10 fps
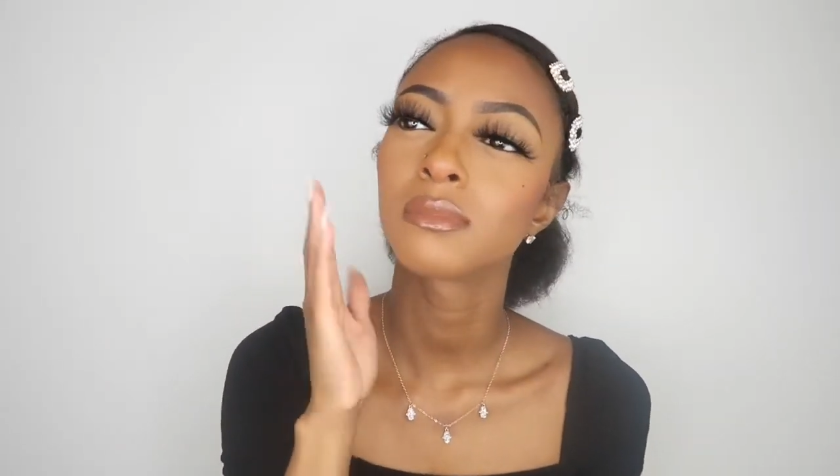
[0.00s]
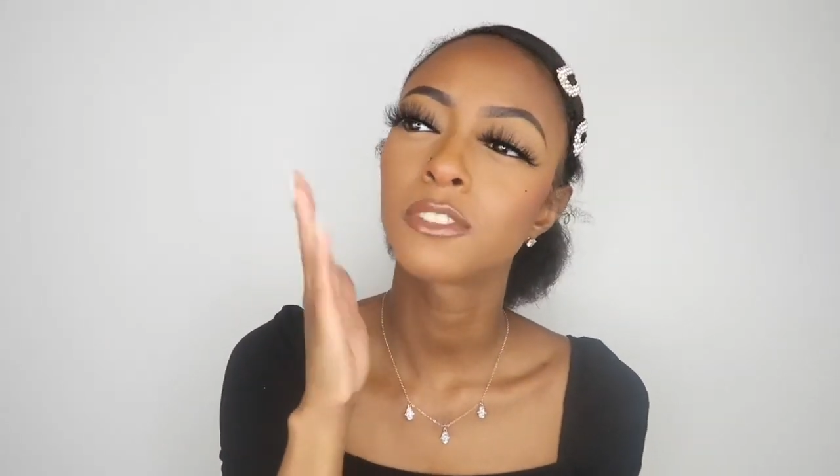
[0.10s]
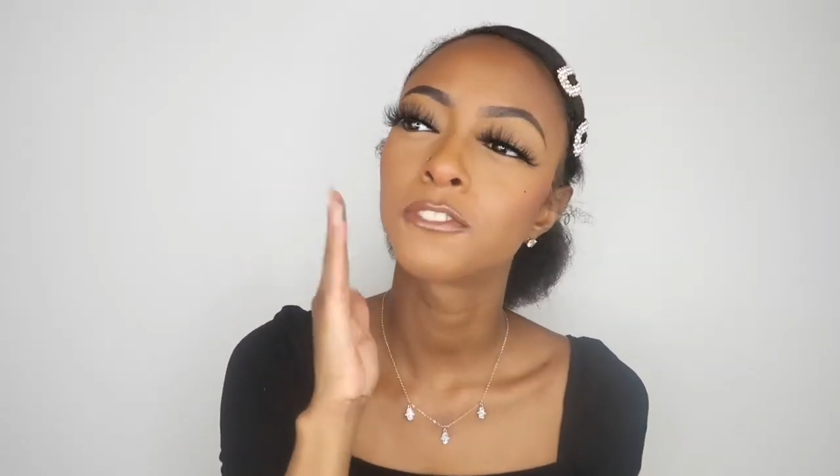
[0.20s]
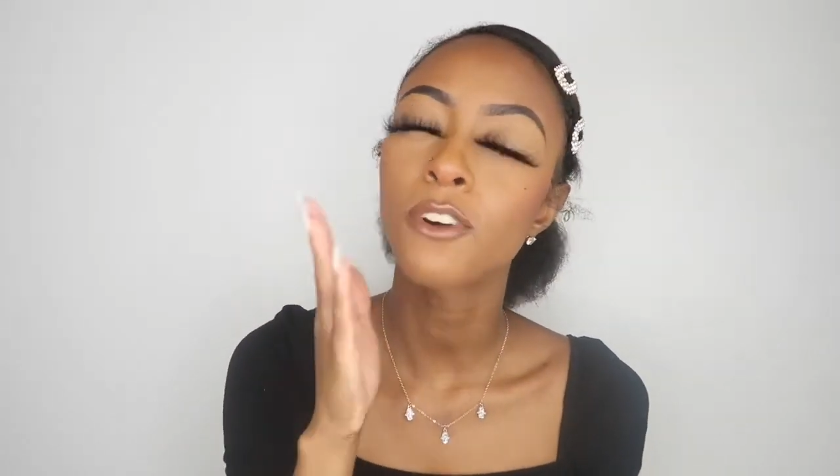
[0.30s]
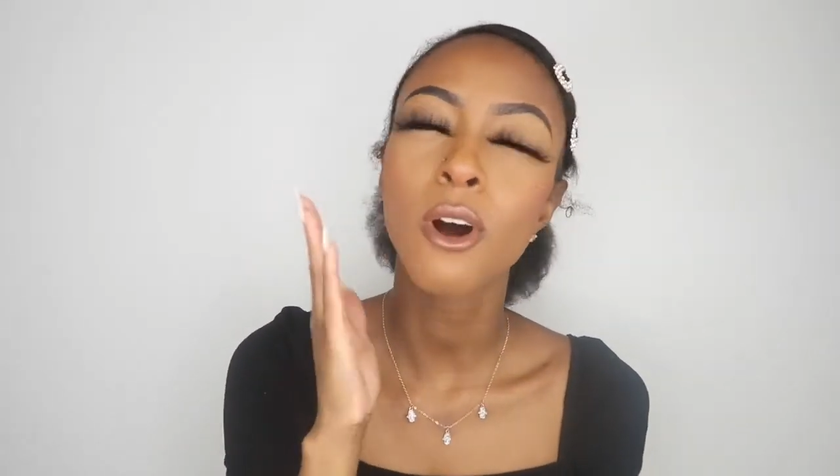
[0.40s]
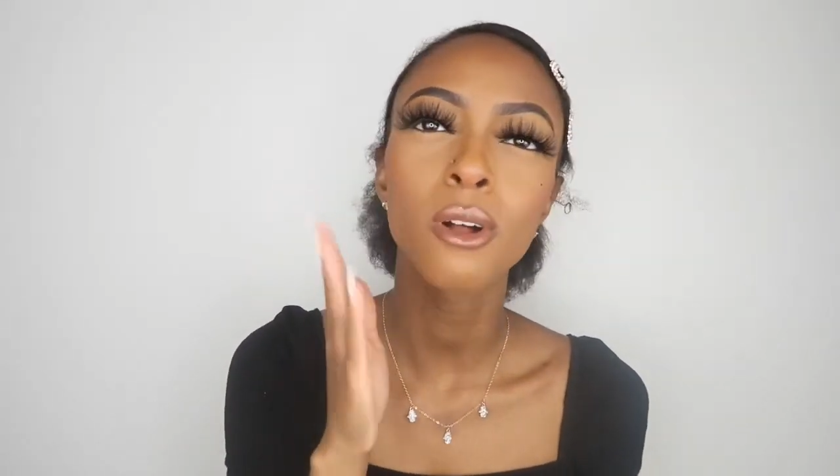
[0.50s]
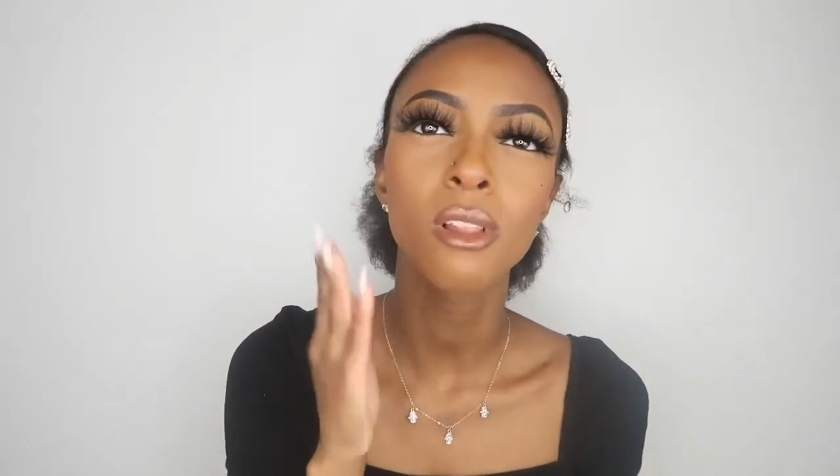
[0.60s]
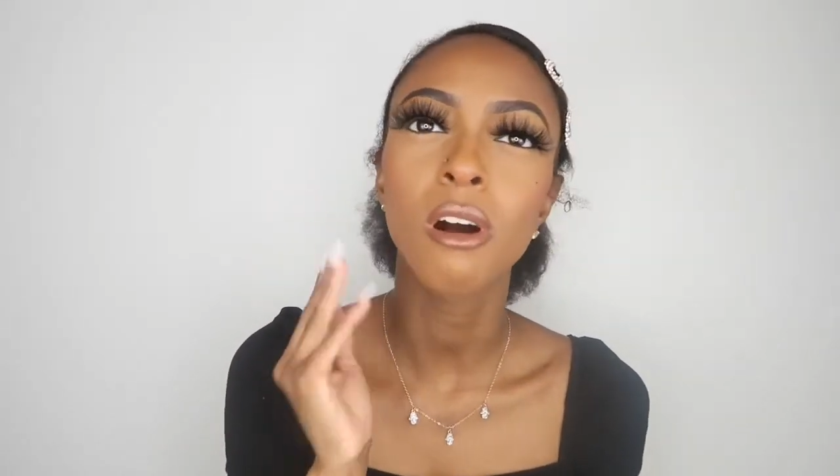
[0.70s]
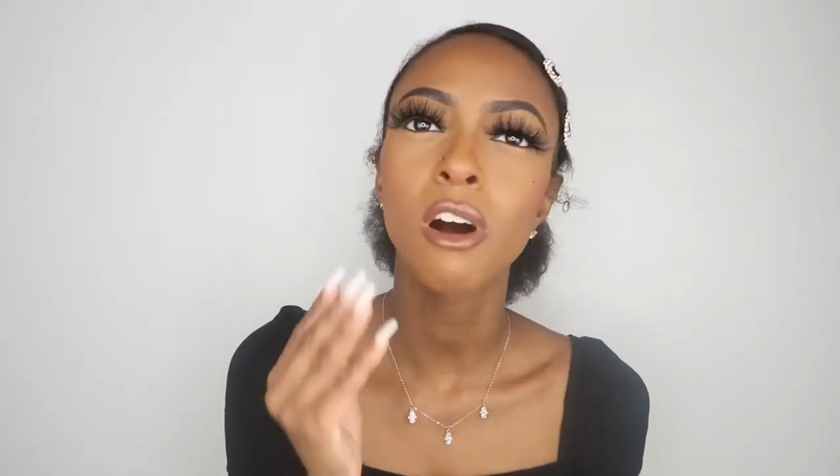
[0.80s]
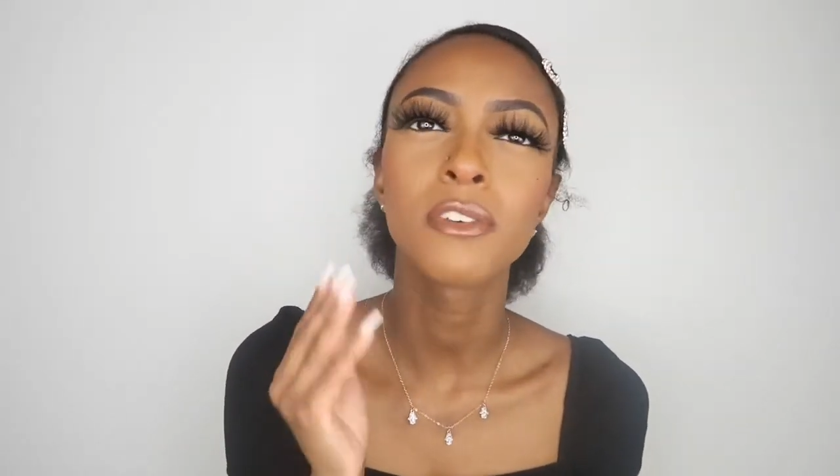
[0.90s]

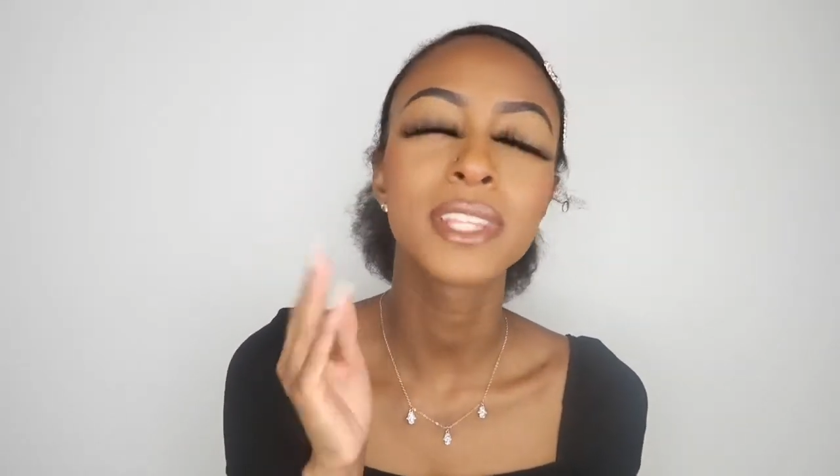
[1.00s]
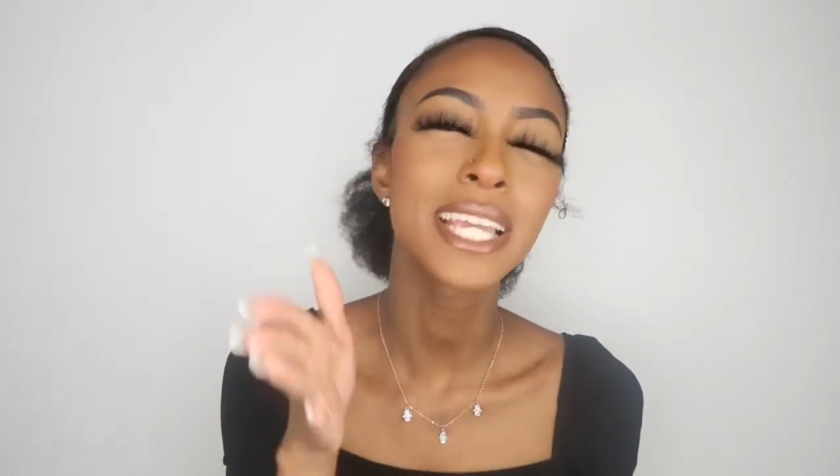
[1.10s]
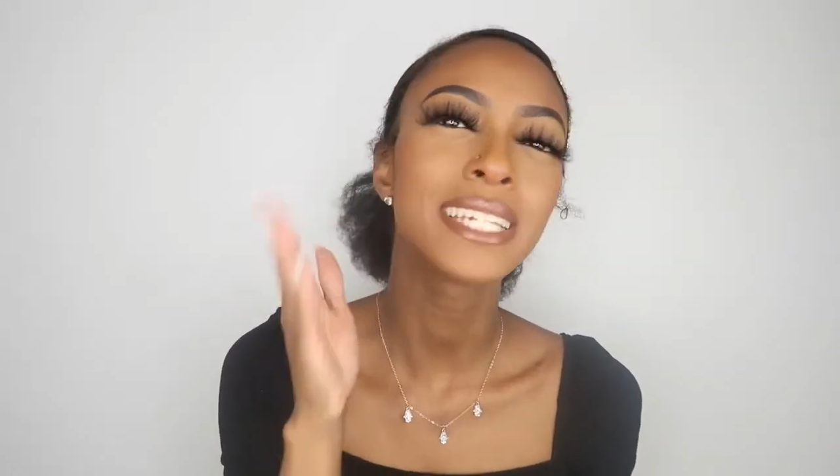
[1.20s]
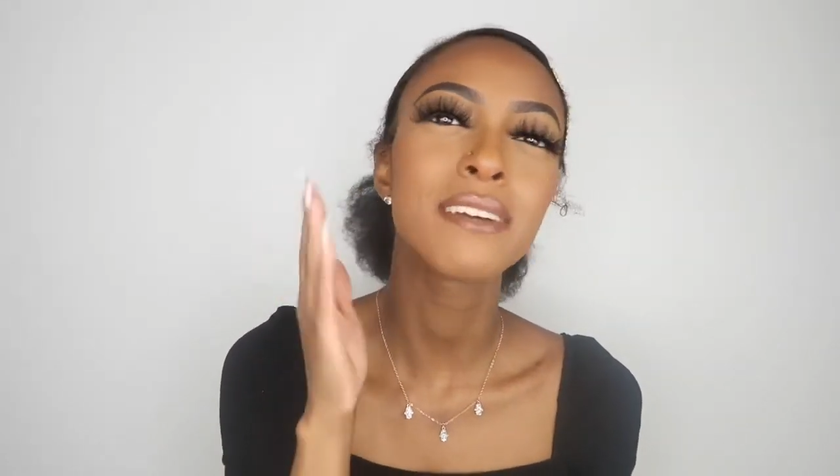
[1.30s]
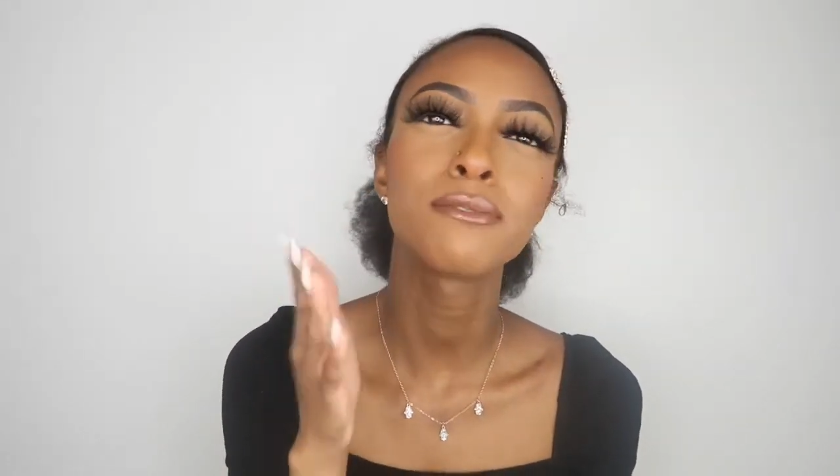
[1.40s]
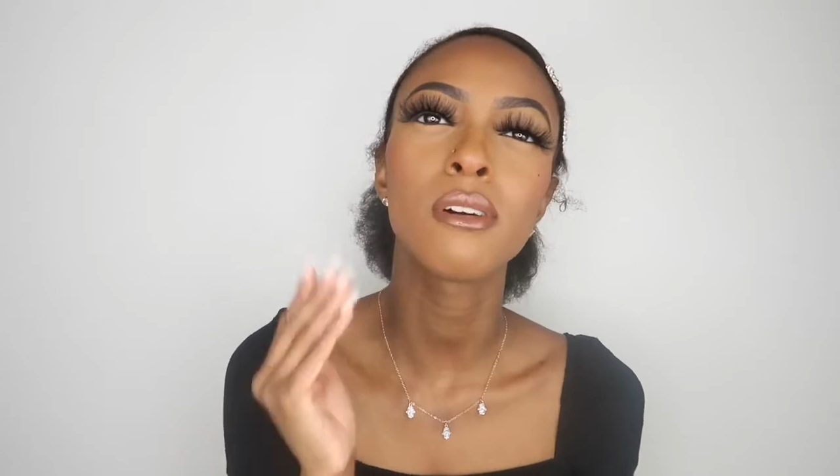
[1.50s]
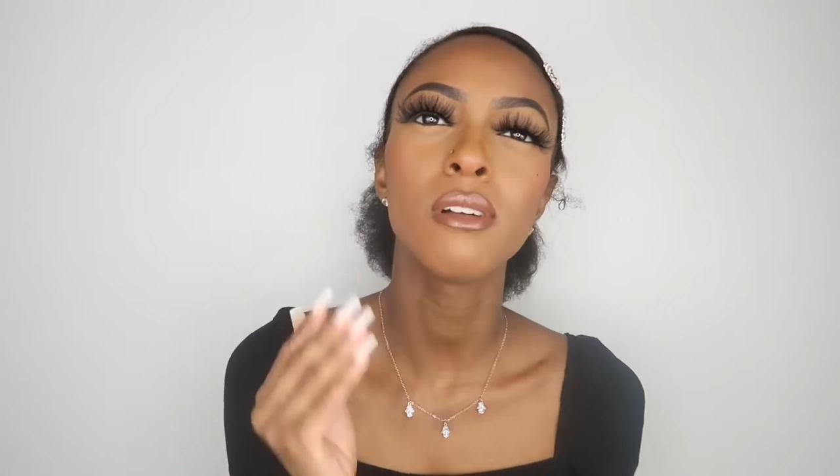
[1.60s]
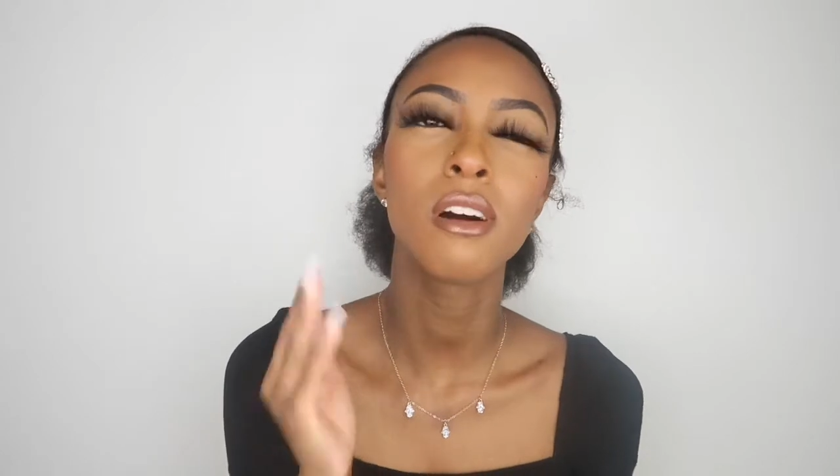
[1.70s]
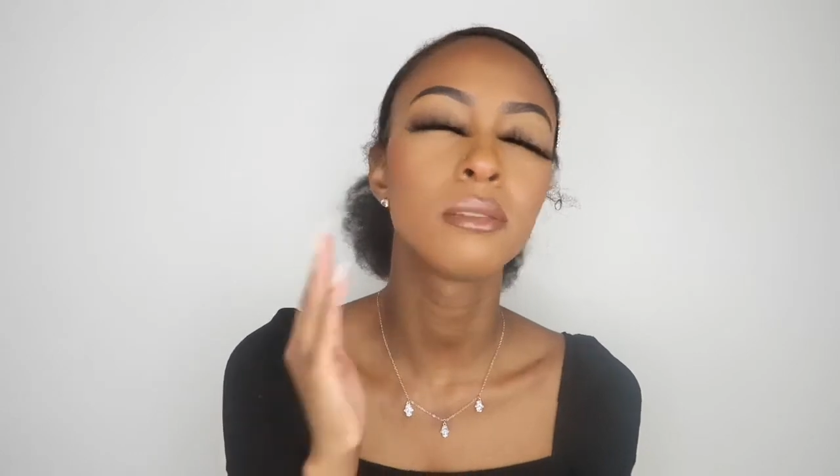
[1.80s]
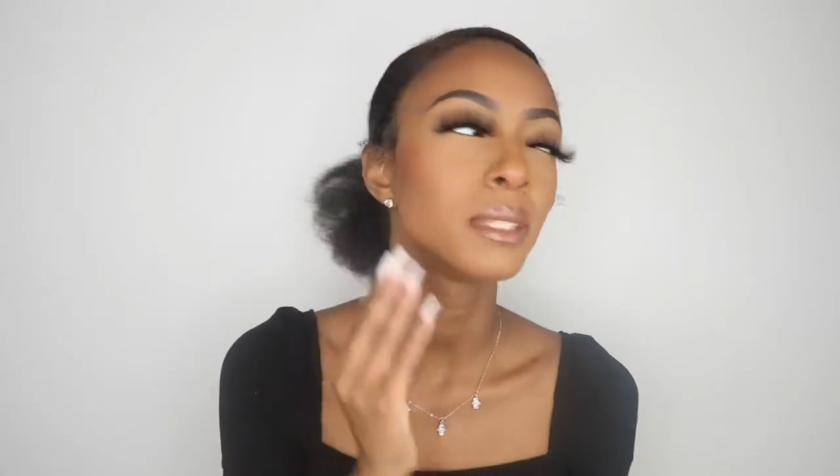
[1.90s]
fall off. Like not fall
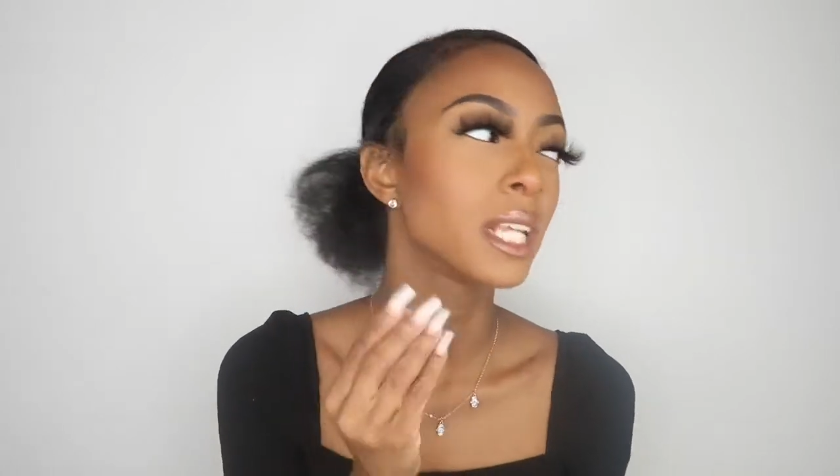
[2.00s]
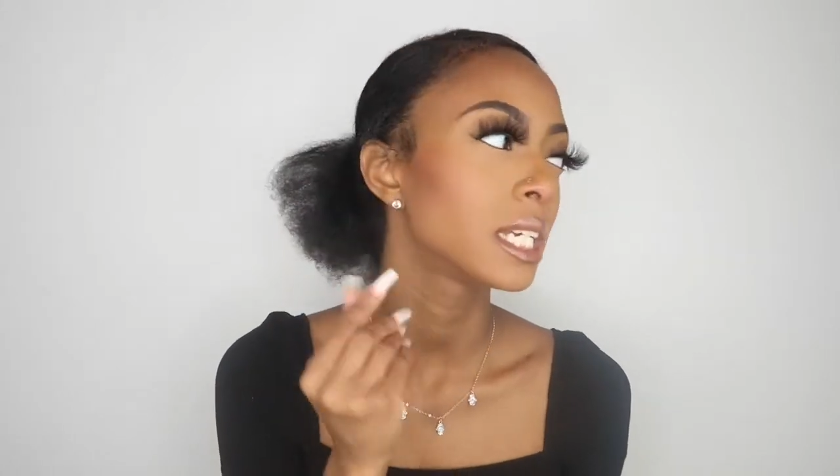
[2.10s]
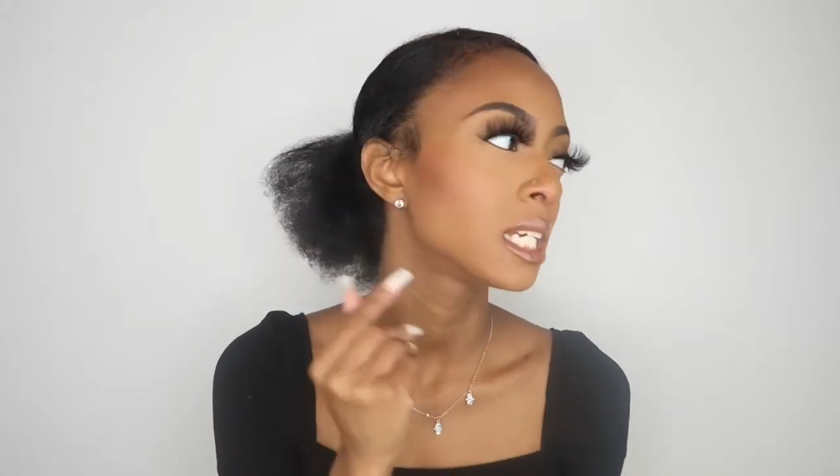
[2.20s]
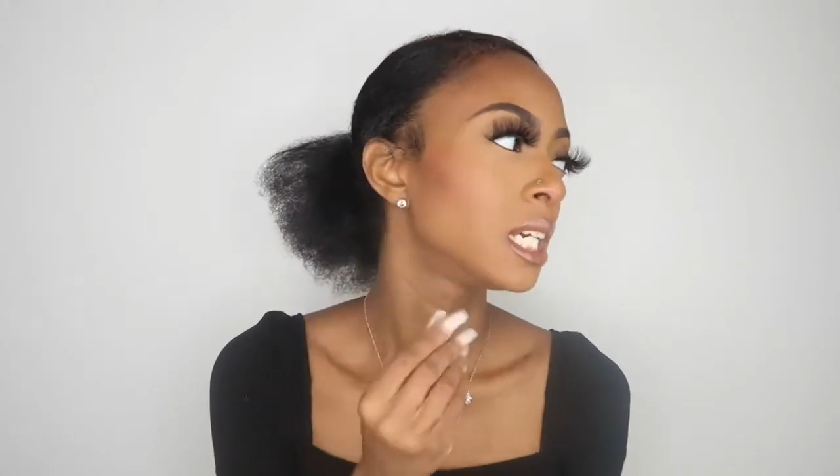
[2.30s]
off, but like